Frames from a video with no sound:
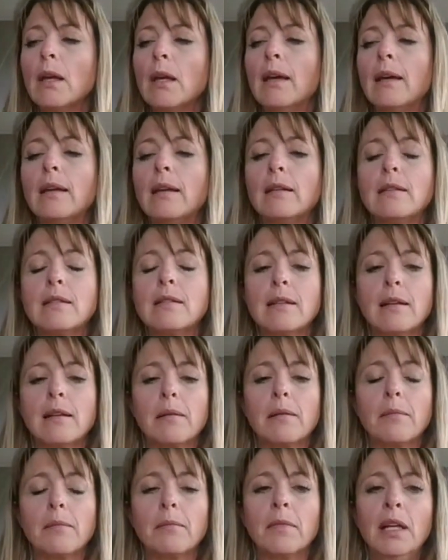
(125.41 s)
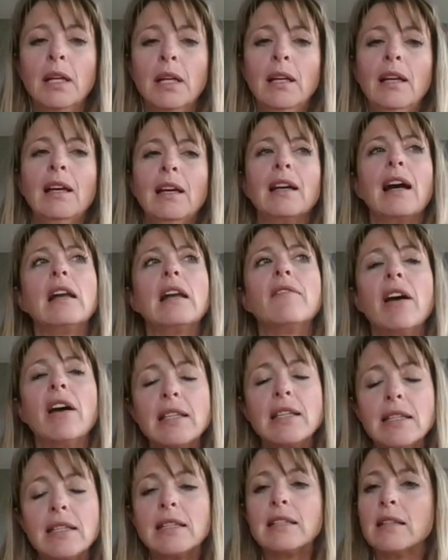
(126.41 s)
and um, kind
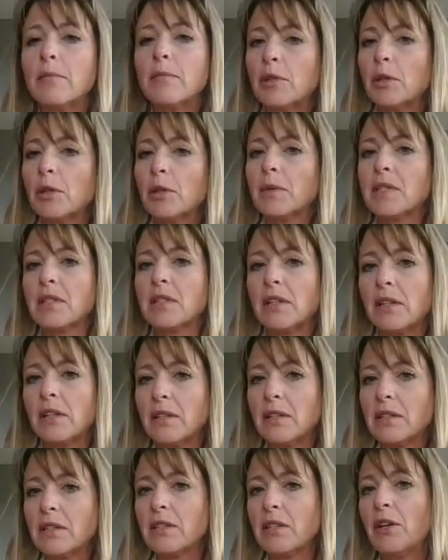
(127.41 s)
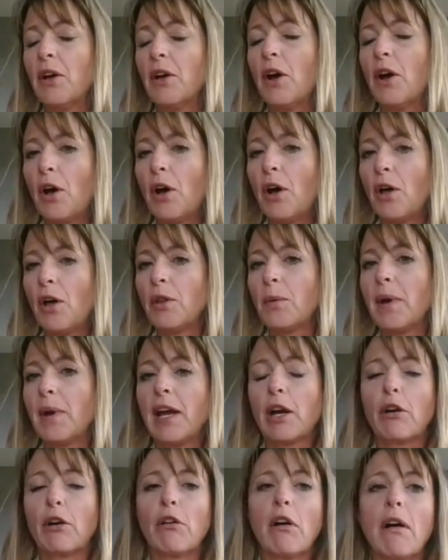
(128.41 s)
of had similar results all the
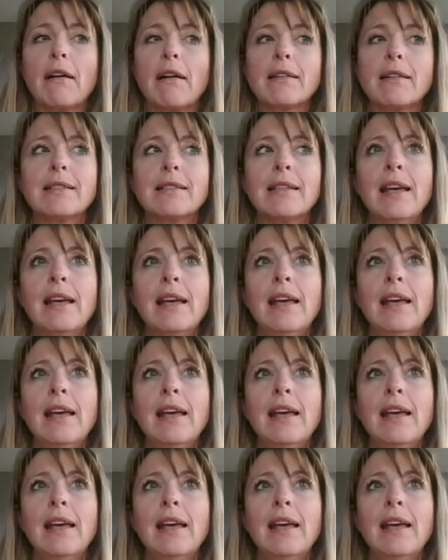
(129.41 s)
way across.